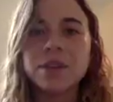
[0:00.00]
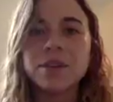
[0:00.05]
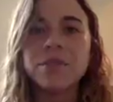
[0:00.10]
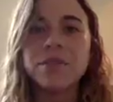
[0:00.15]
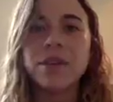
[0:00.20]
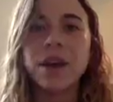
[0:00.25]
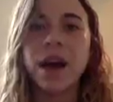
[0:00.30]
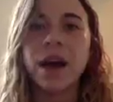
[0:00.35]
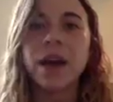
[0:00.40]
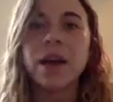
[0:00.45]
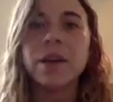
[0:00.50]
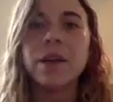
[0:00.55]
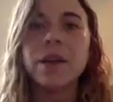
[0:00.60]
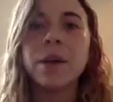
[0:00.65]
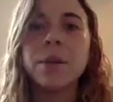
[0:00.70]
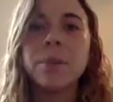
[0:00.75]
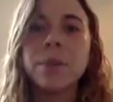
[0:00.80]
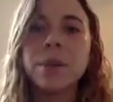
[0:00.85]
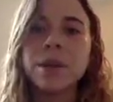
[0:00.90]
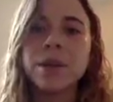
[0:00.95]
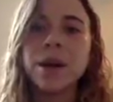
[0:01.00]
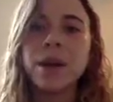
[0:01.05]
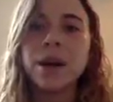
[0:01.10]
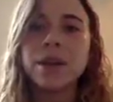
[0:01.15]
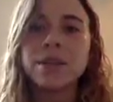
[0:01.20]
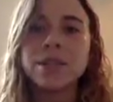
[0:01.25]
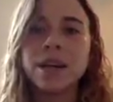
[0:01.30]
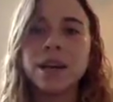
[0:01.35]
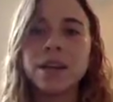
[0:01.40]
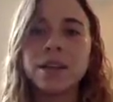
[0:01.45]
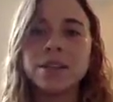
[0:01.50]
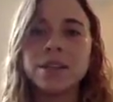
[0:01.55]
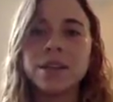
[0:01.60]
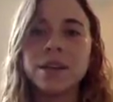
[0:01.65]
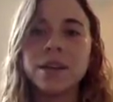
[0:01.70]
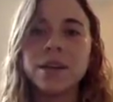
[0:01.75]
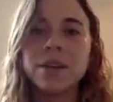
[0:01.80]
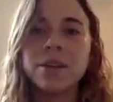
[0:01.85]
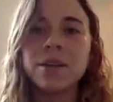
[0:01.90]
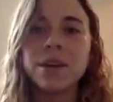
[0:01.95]
fat, but not
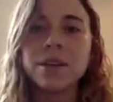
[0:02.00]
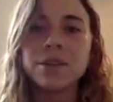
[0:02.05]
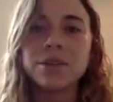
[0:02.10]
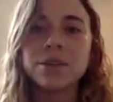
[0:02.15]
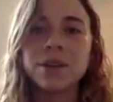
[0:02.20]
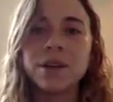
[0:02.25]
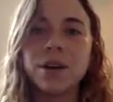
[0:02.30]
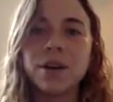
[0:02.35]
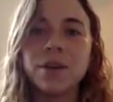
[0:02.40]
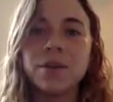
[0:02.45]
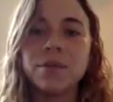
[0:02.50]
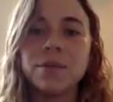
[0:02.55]
dietary cholesterol.